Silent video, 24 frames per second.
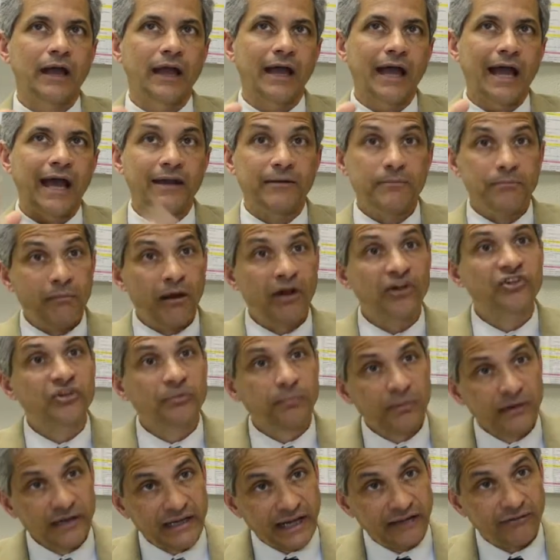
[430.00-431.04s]
at
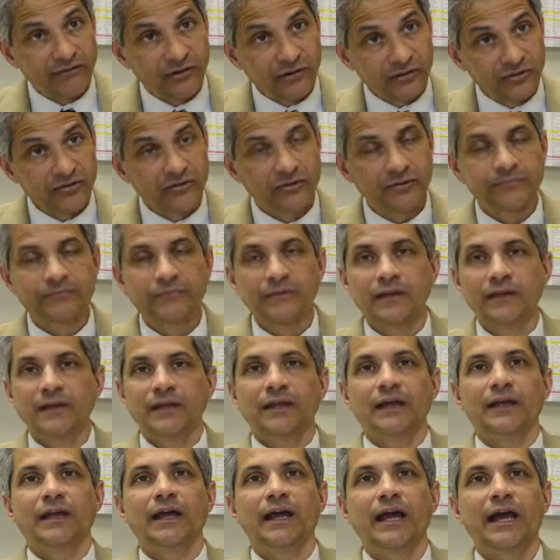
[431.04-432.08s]
multiple levels
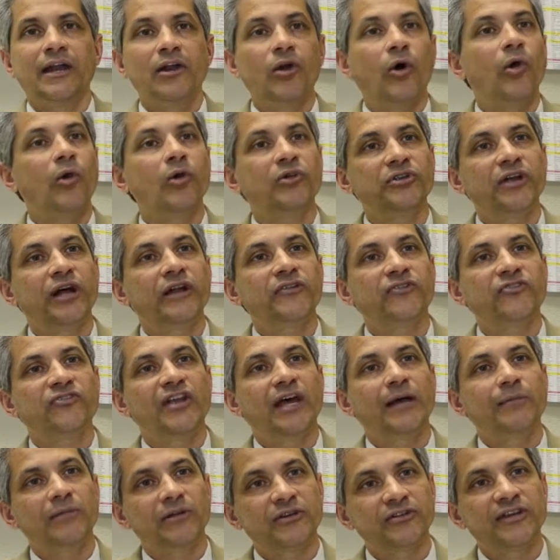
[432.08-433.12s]
and all done
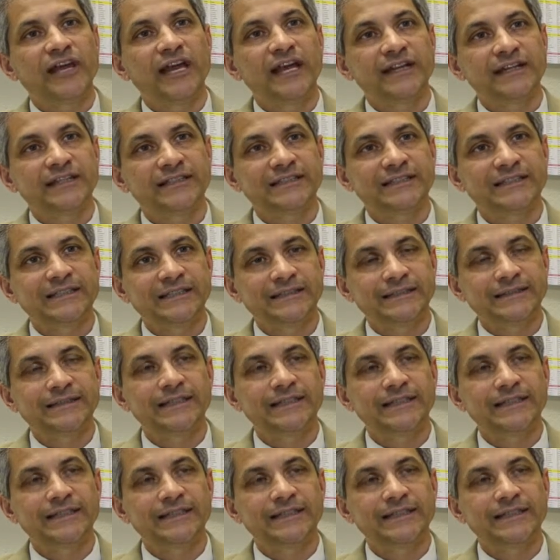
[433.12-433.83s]
simultaneously.